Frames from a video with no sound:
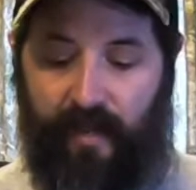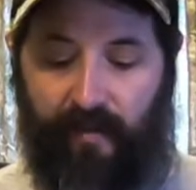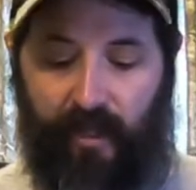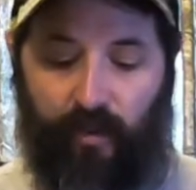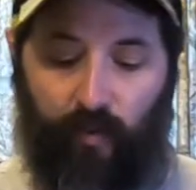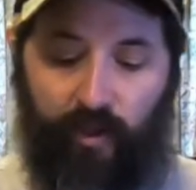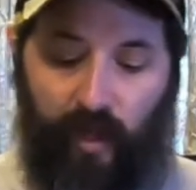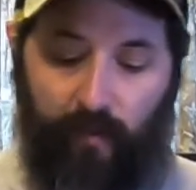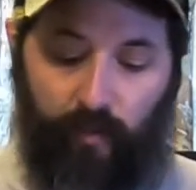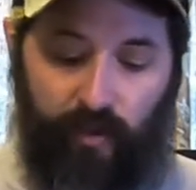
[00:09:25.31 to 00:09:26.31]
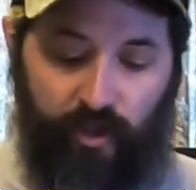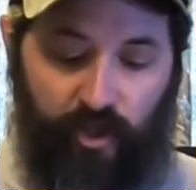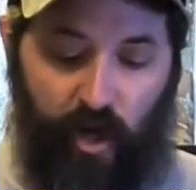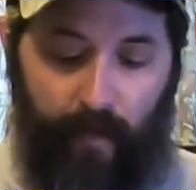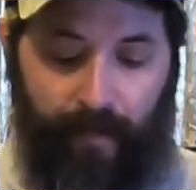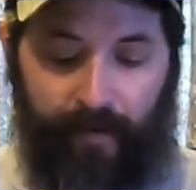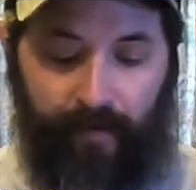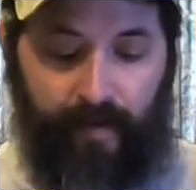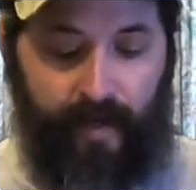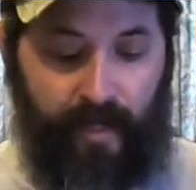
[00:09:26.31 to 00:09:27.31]
This one comes with a sharpener,
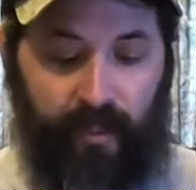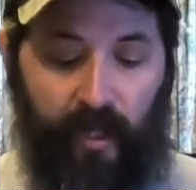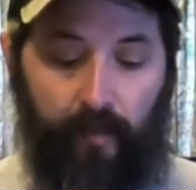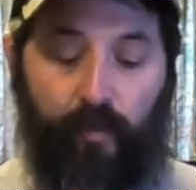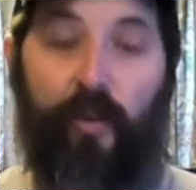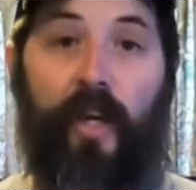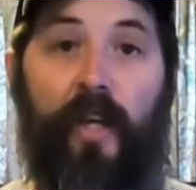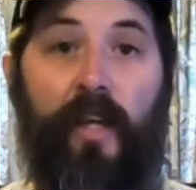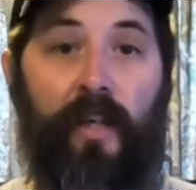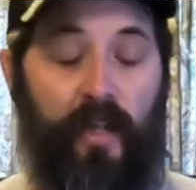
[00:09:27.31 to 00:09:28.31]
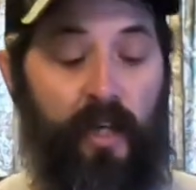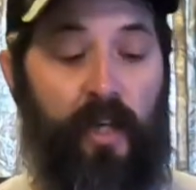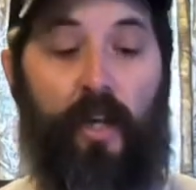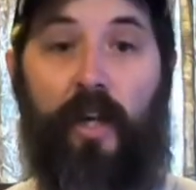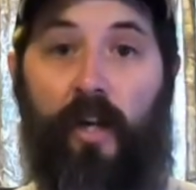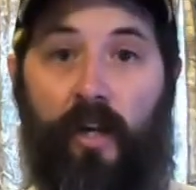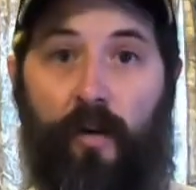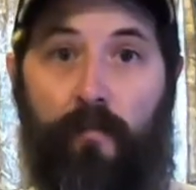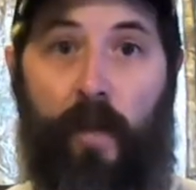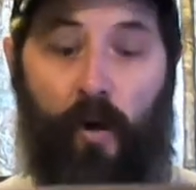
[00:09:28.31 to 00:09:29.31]
comes with a
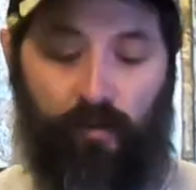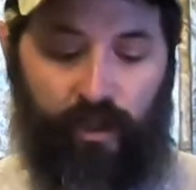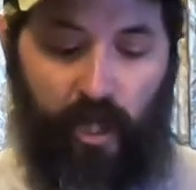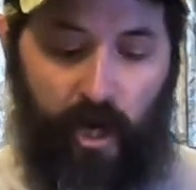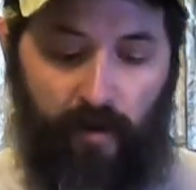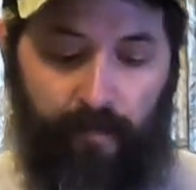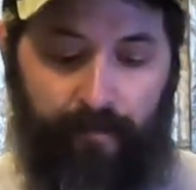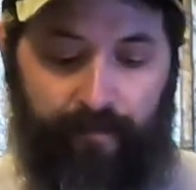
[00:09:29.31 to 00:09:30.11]
bone saw,